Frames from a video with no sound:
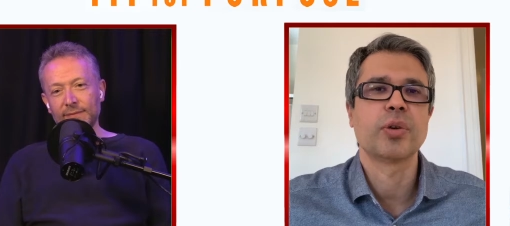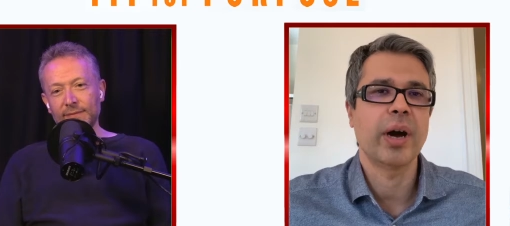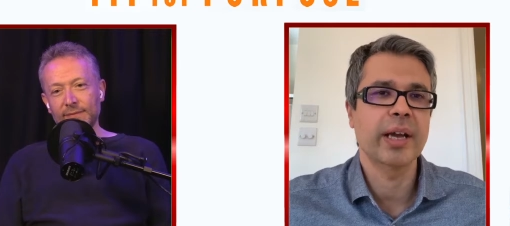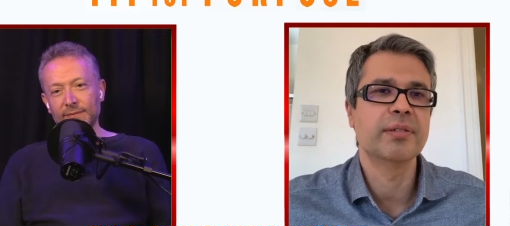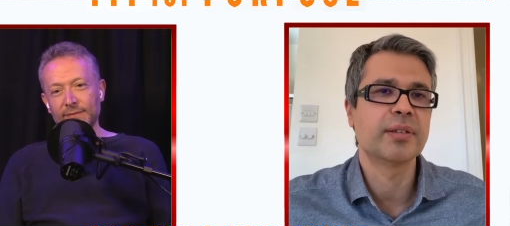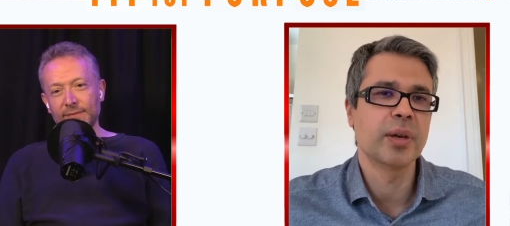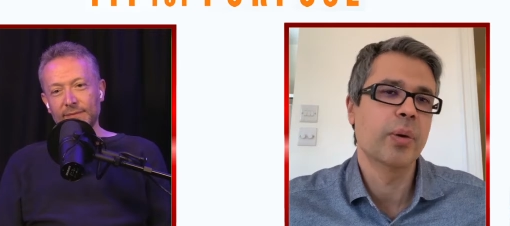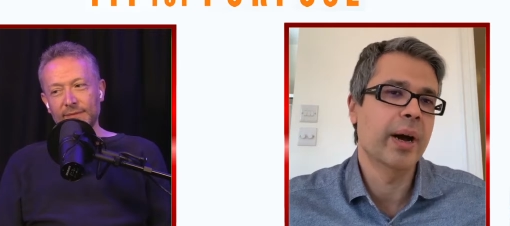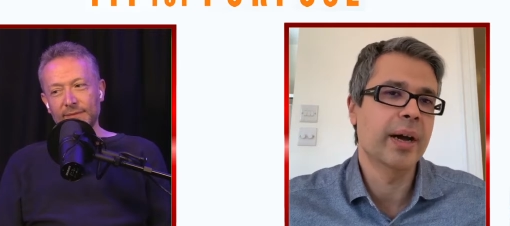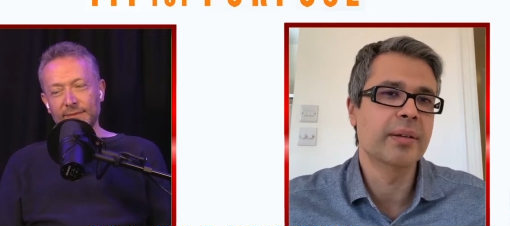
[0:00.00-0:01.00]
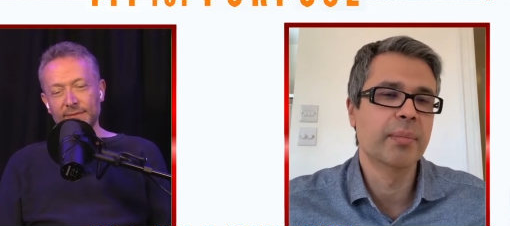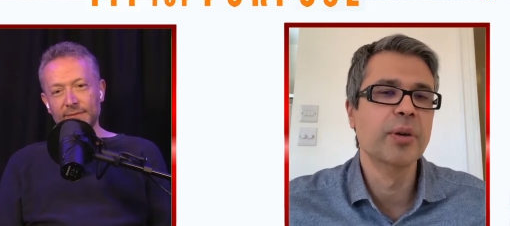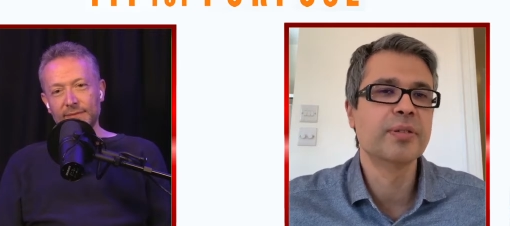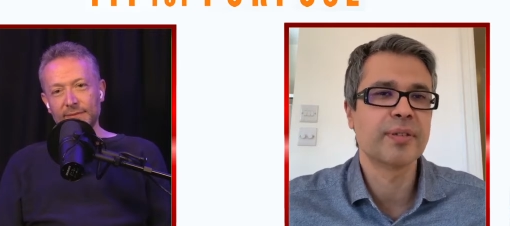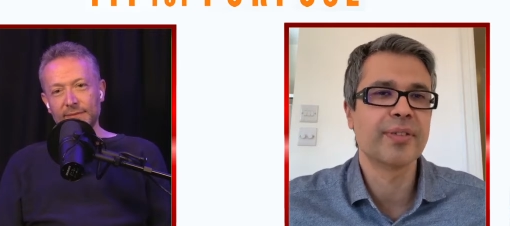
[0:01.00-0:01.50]
Speaker 1: tries to, and
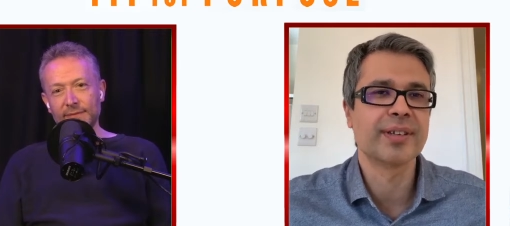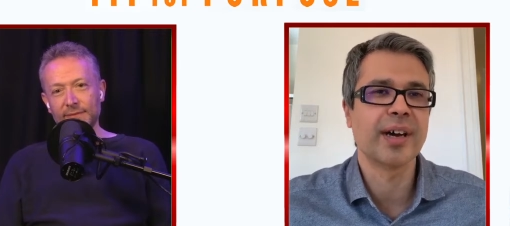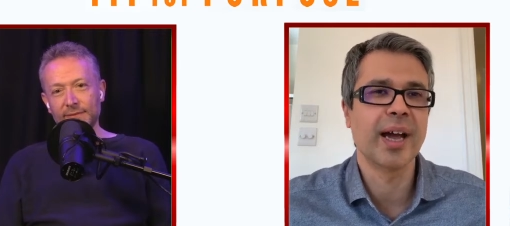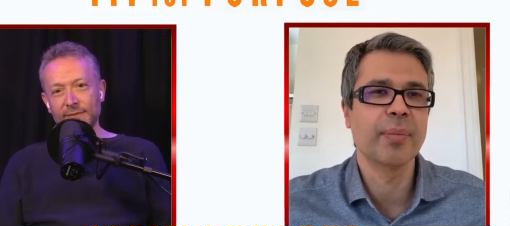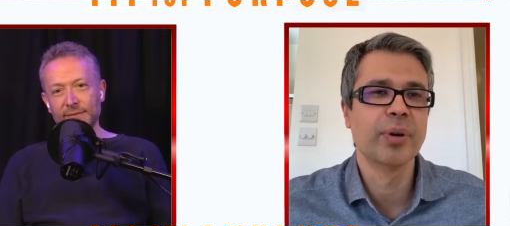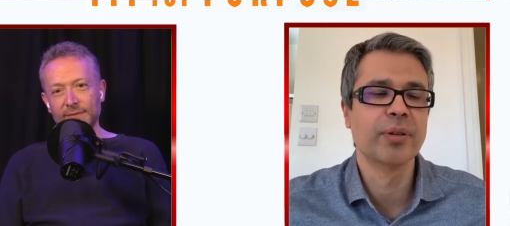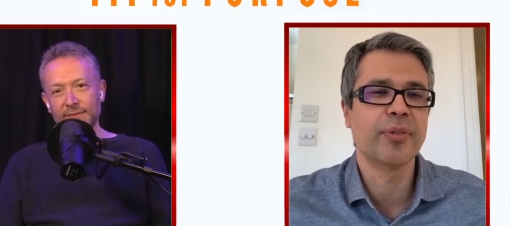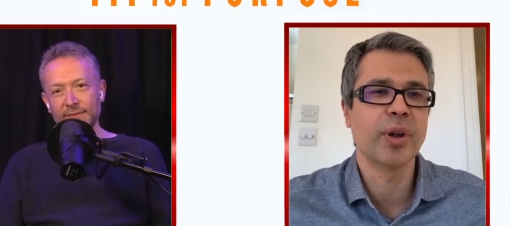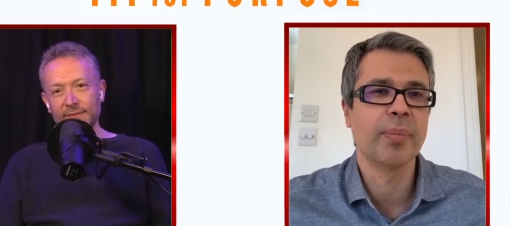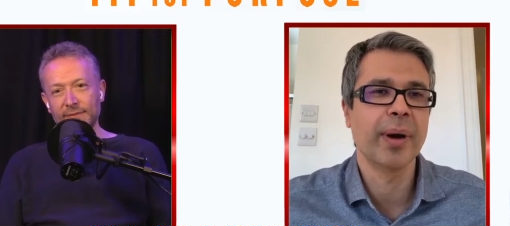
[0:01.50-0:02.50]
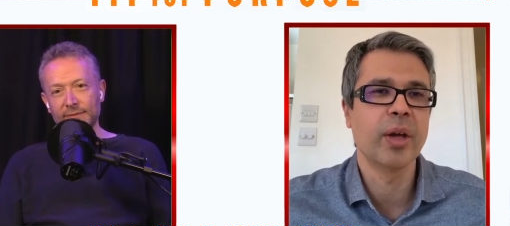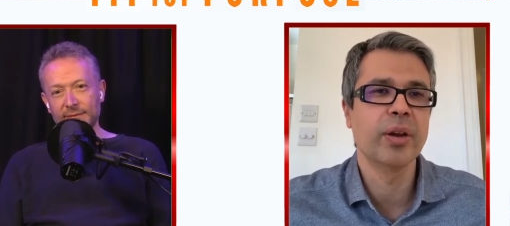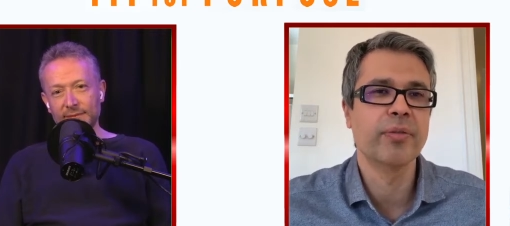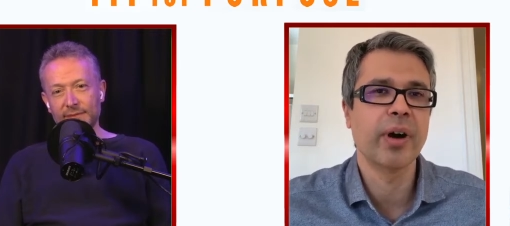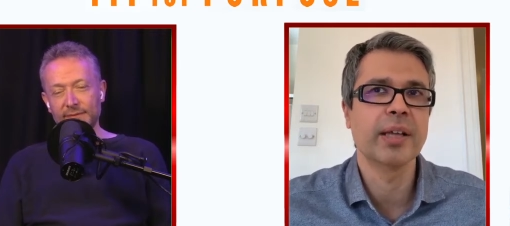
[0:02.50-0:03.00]
most of the time will follow my own
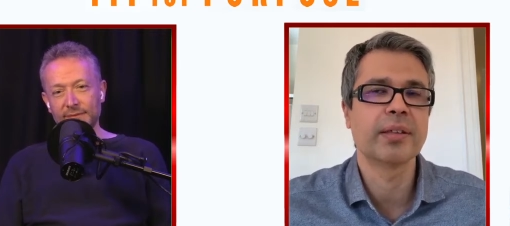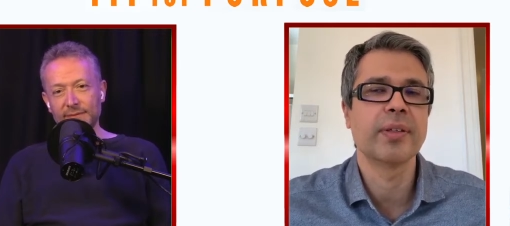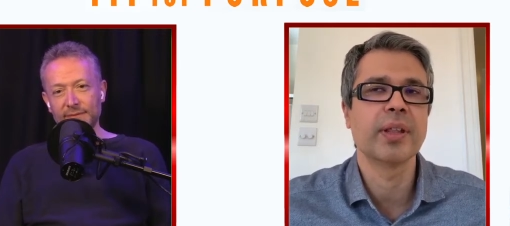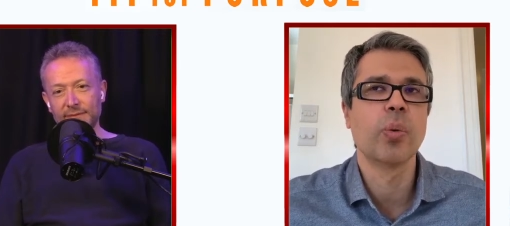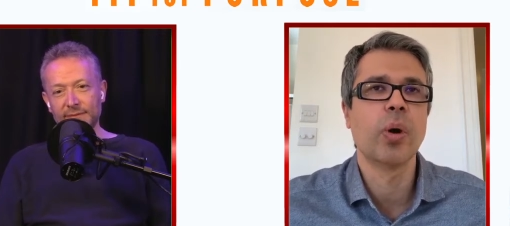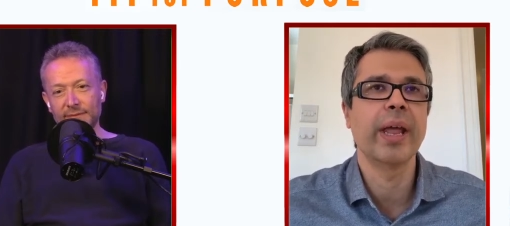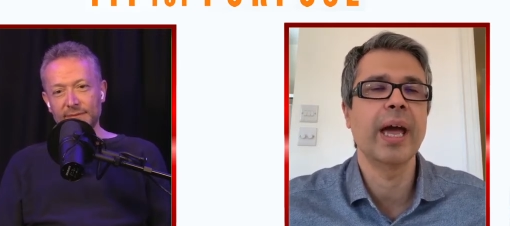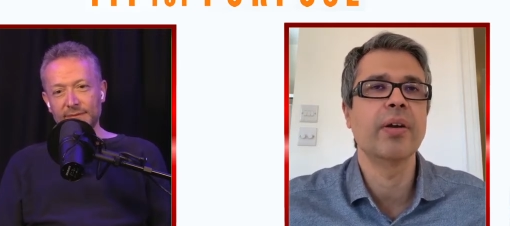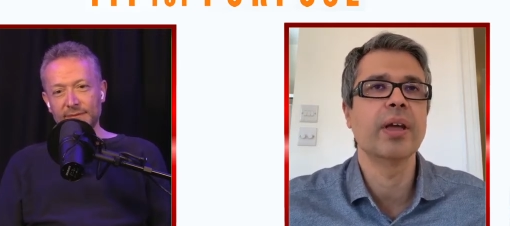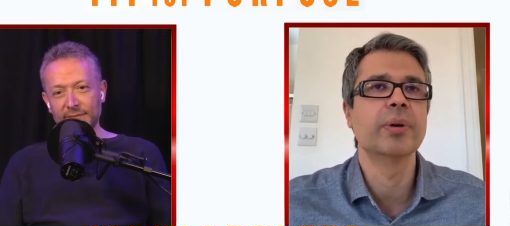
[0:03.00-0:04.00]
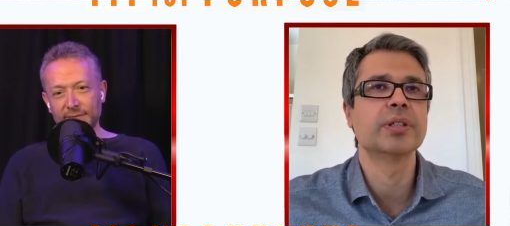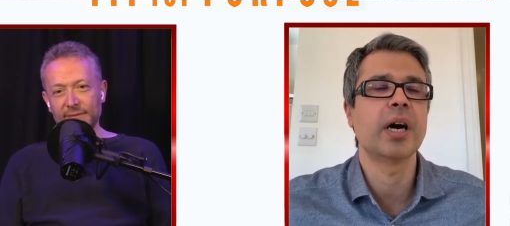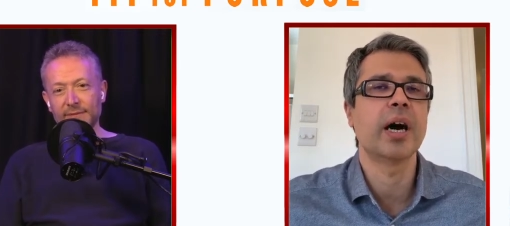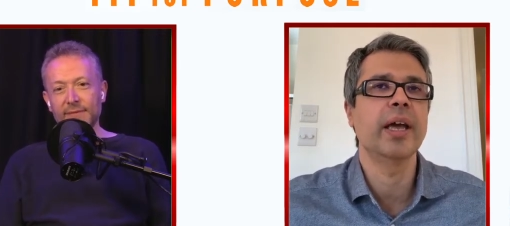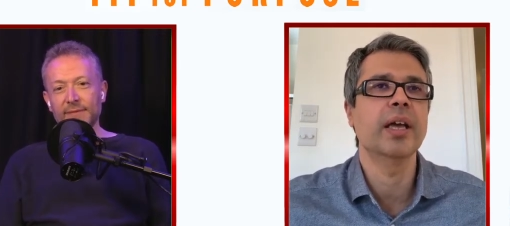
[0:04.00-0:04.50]
advice. I think the one area which
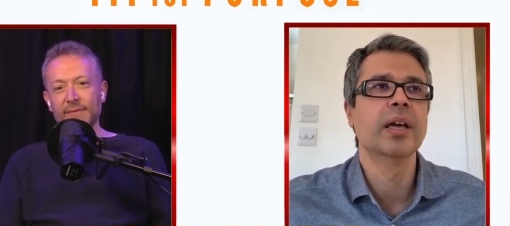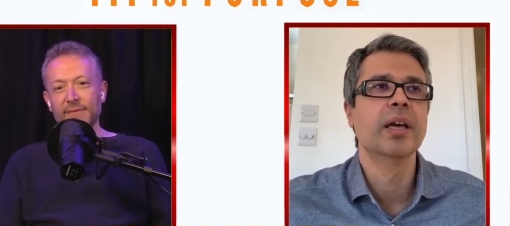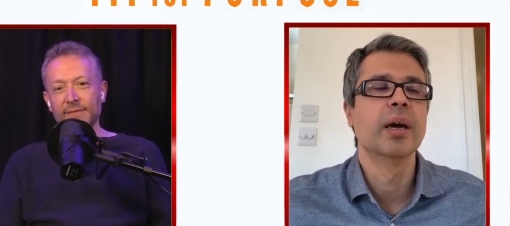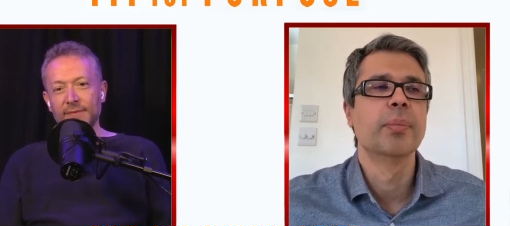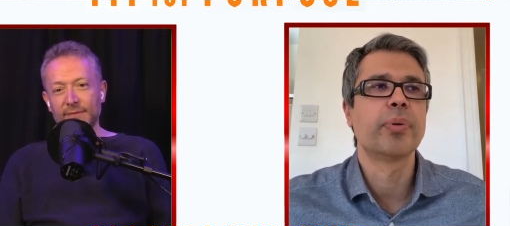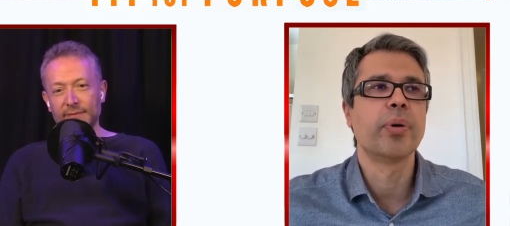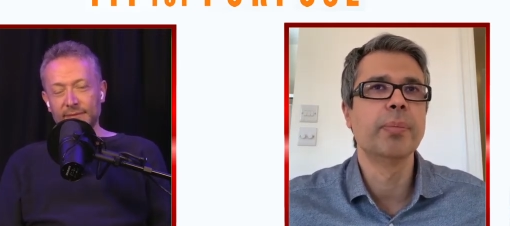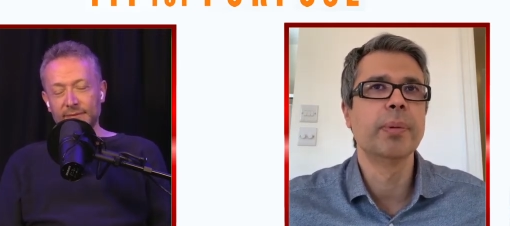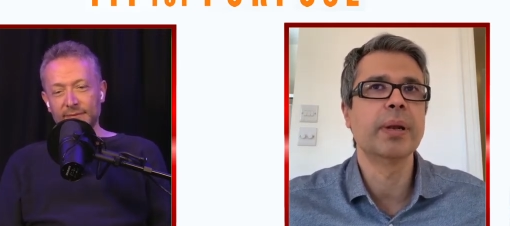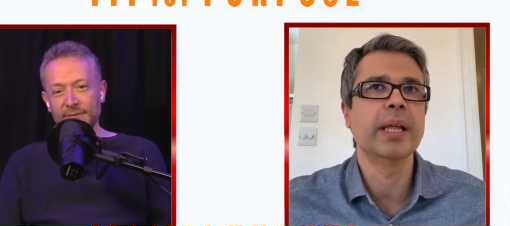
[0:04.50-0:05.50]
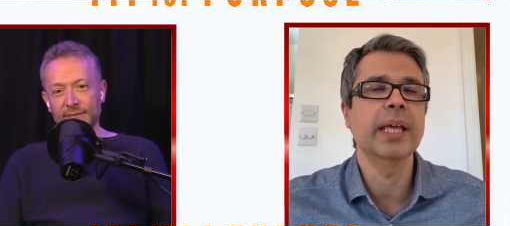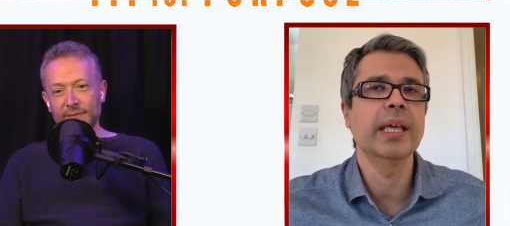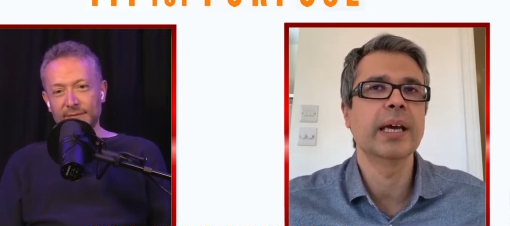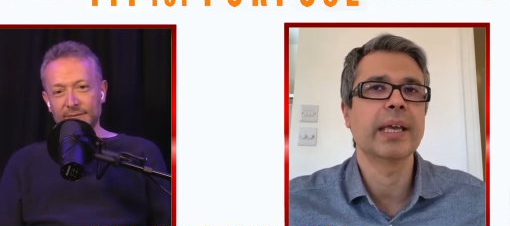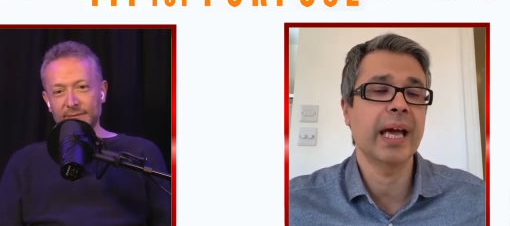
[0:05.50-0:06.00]
I
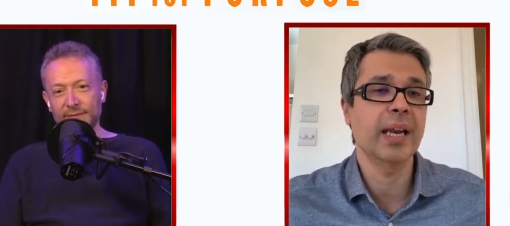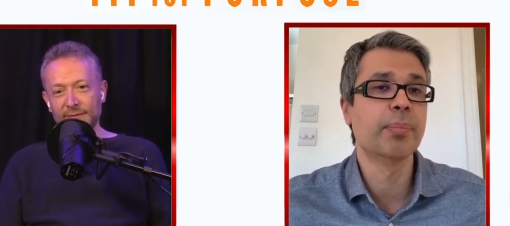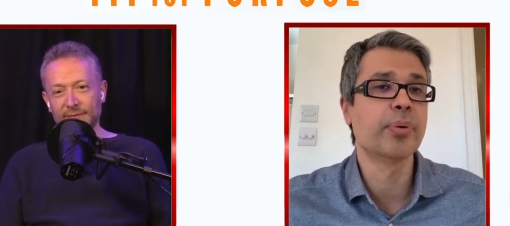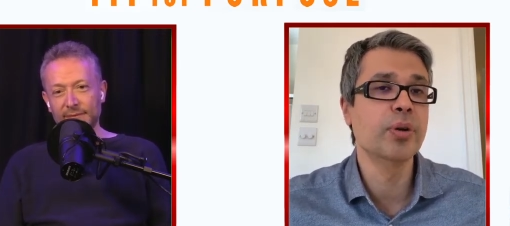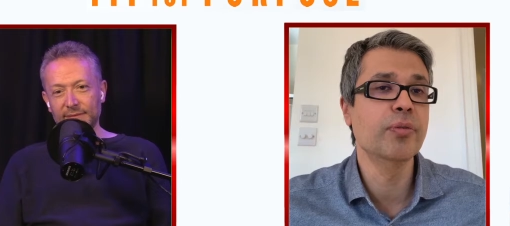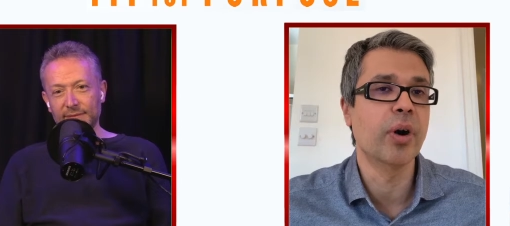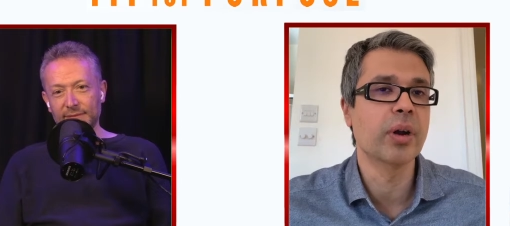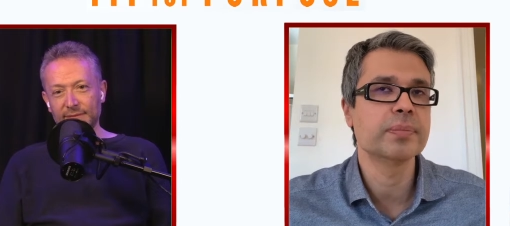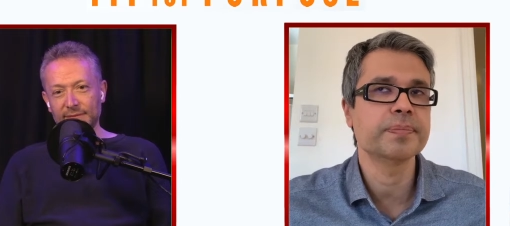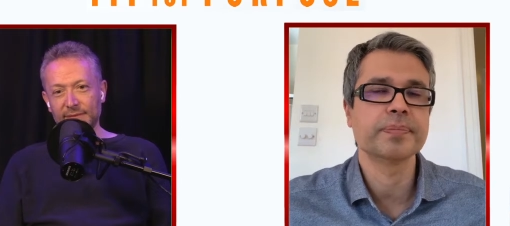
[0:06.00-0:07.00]
probably can improve on